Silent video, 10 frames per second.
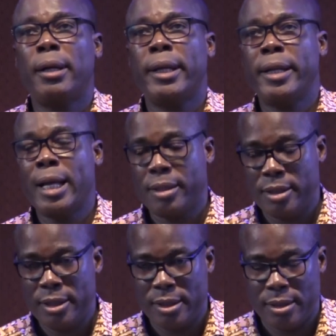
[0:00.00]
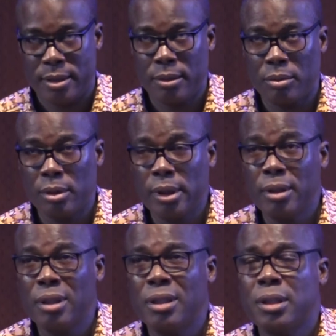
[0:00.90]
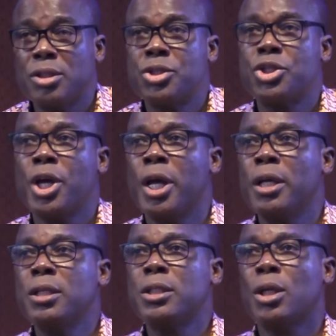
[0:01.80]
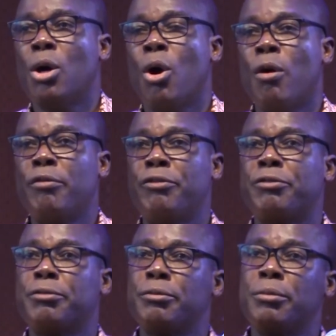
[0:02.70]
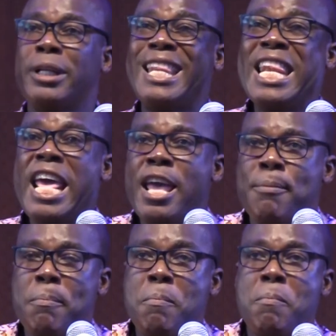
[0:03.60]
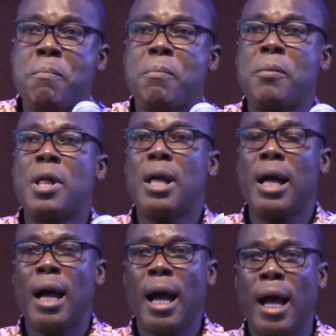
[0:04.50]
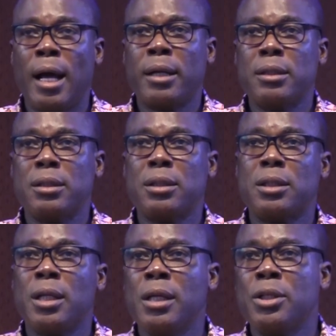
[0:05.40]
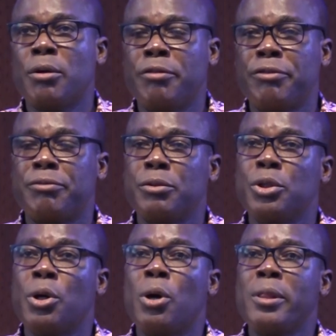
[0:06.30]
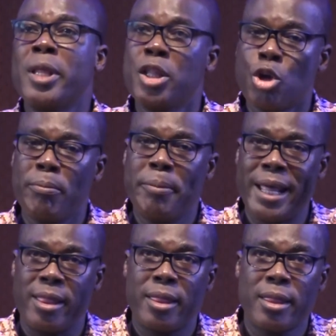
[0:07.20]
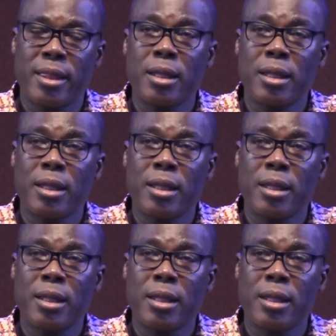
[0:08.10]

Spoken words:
And that is change of name and change of your date of birth.